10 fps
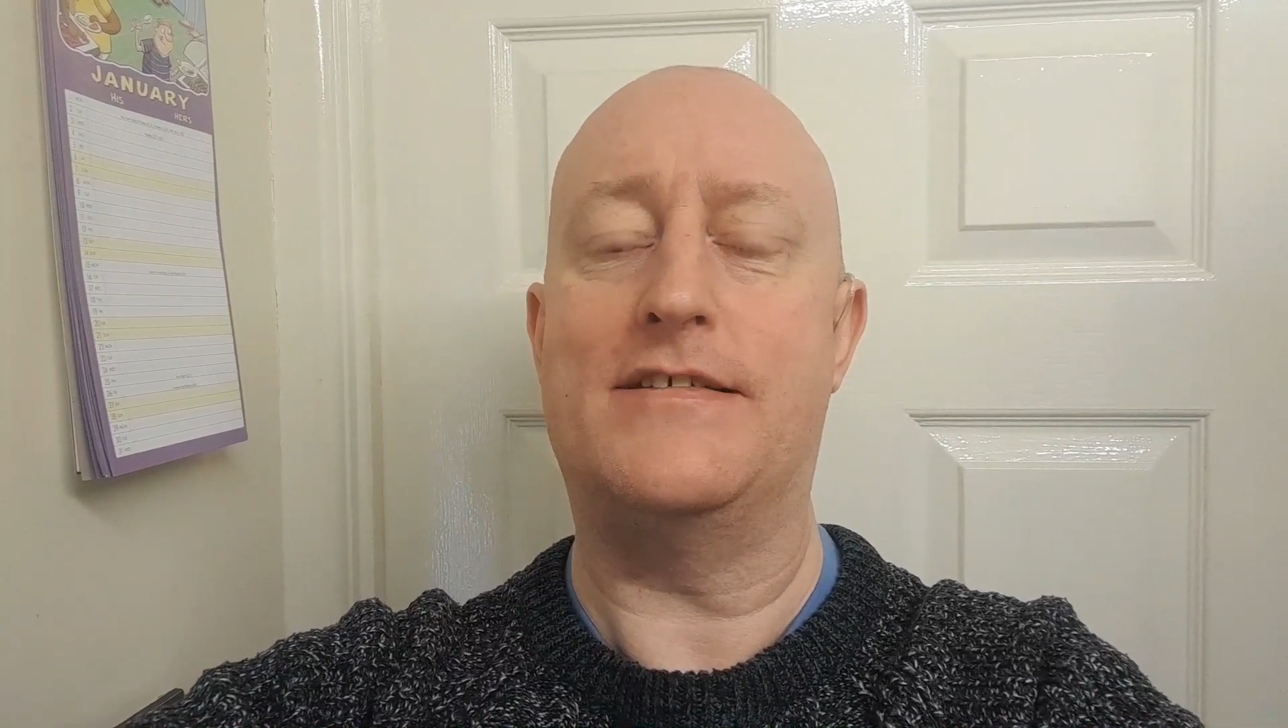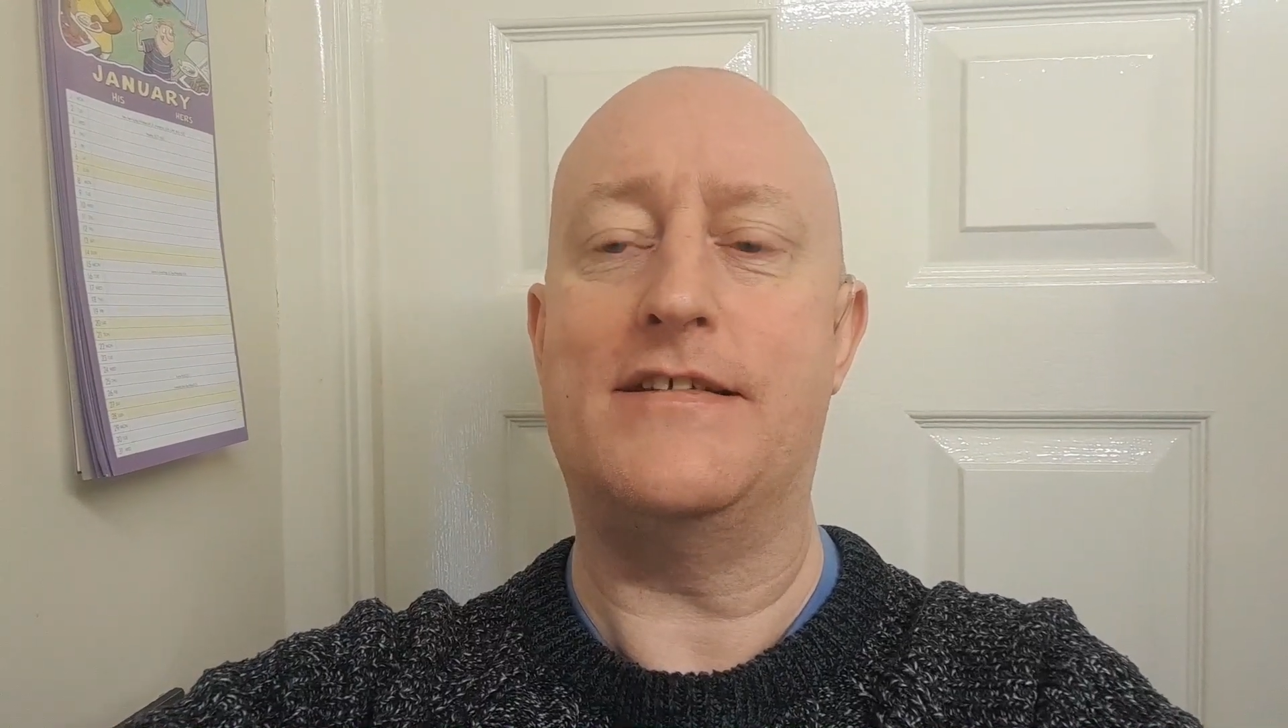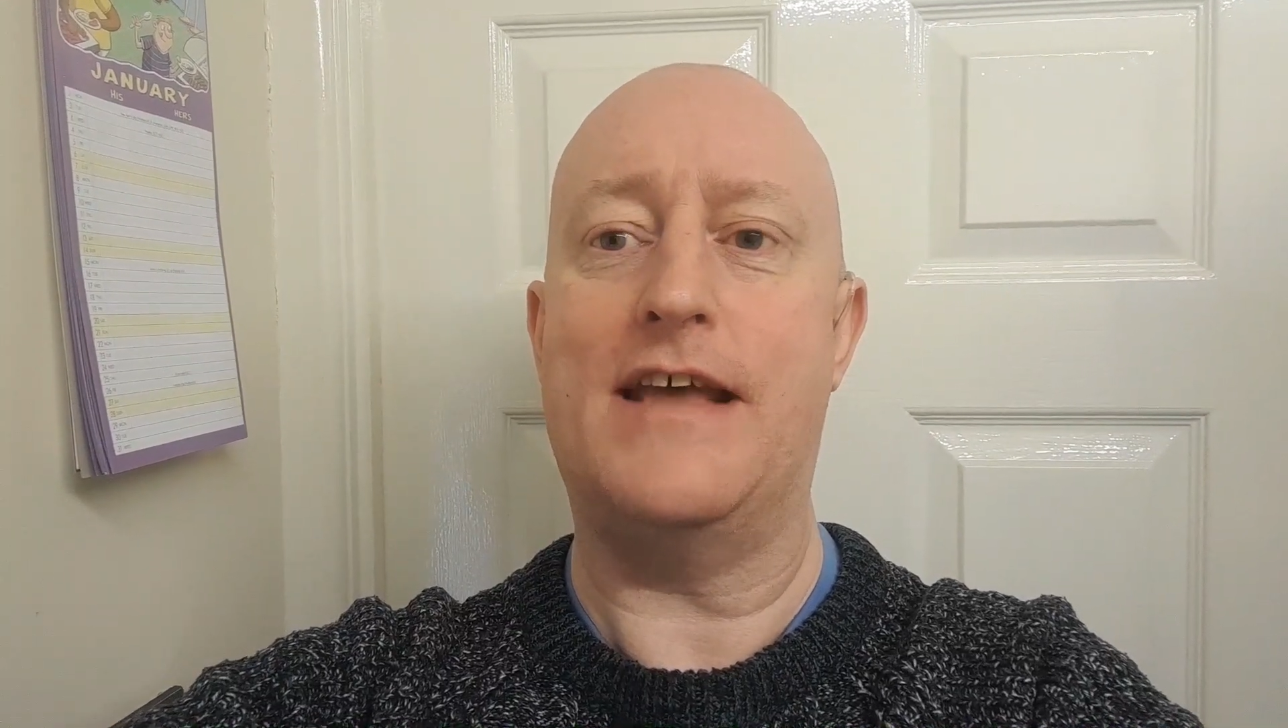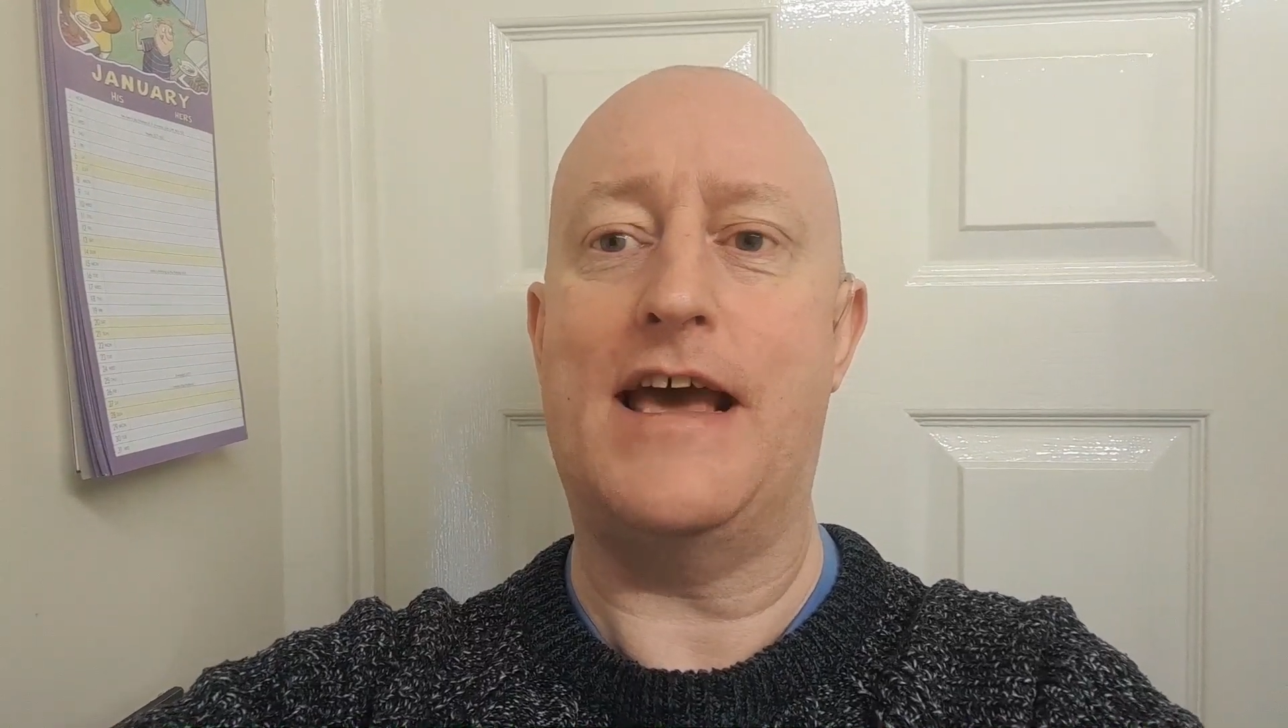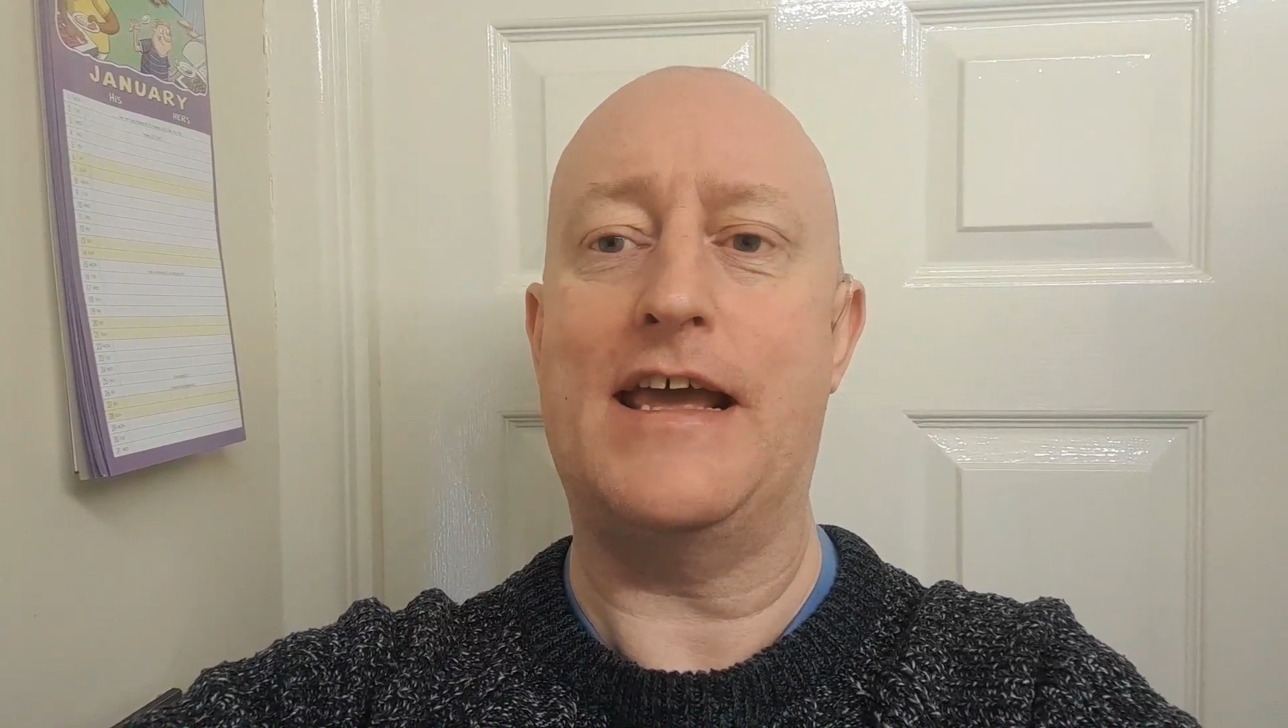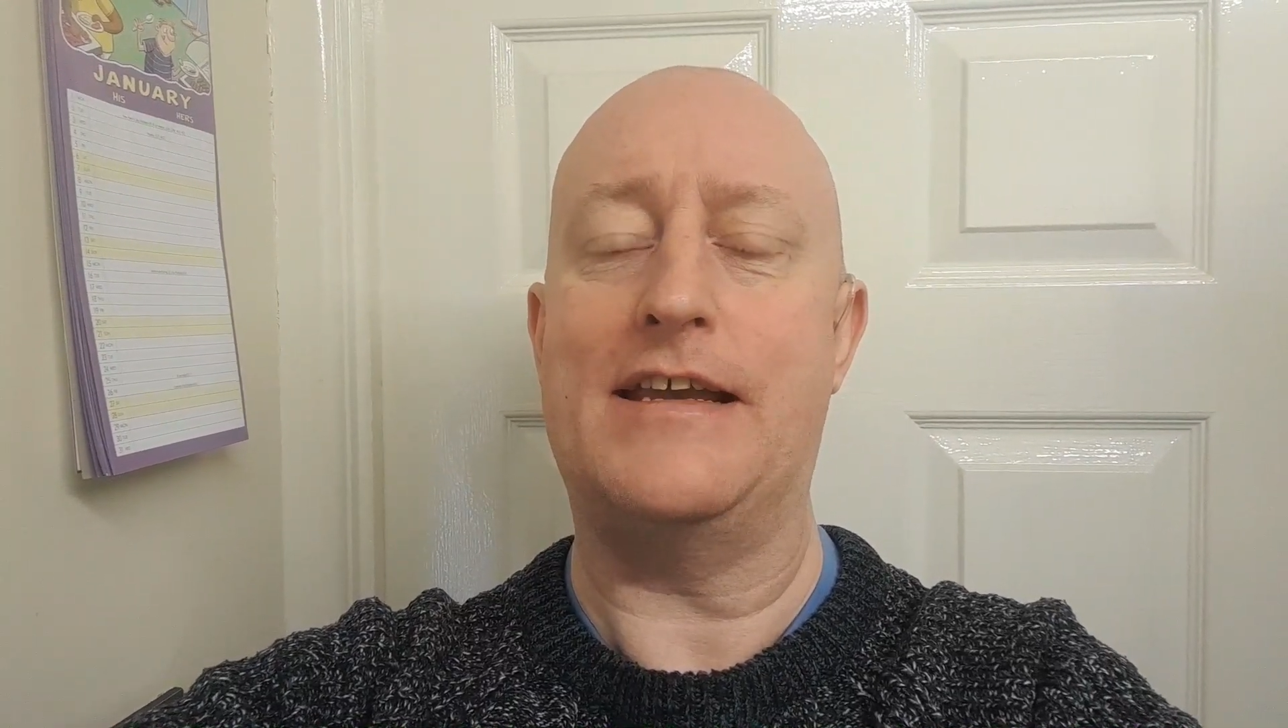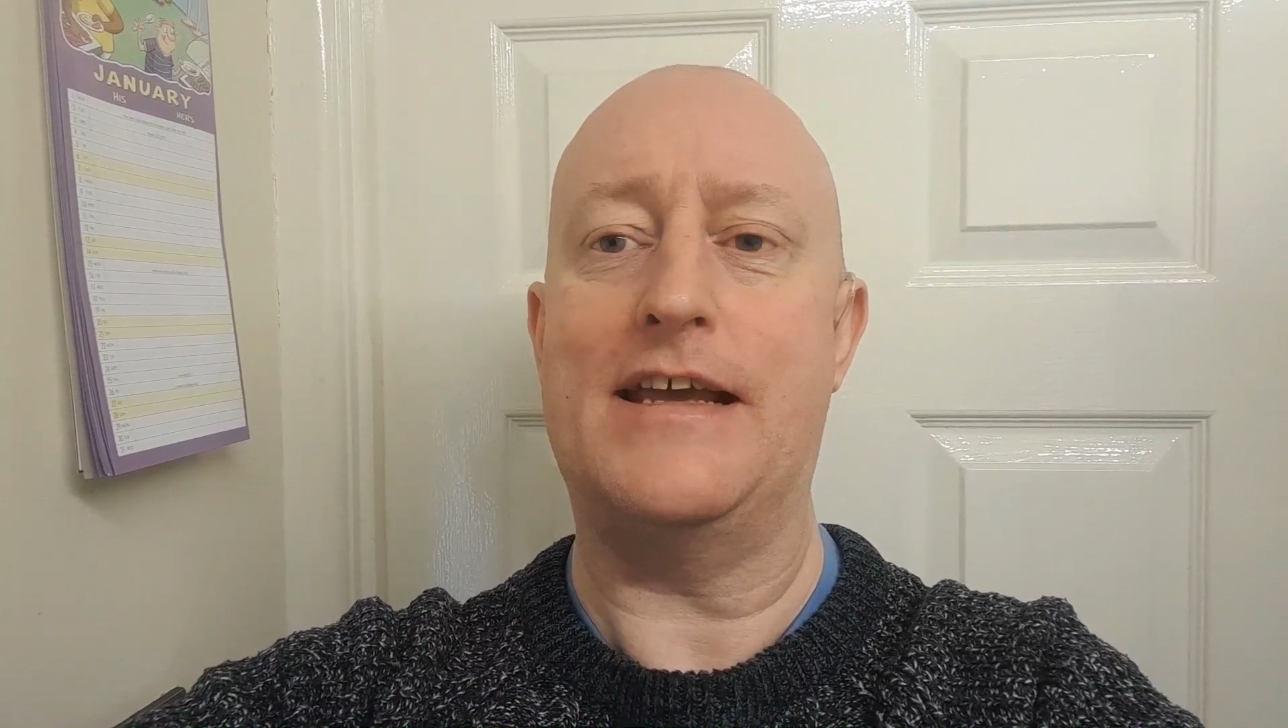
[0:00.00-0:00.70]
today and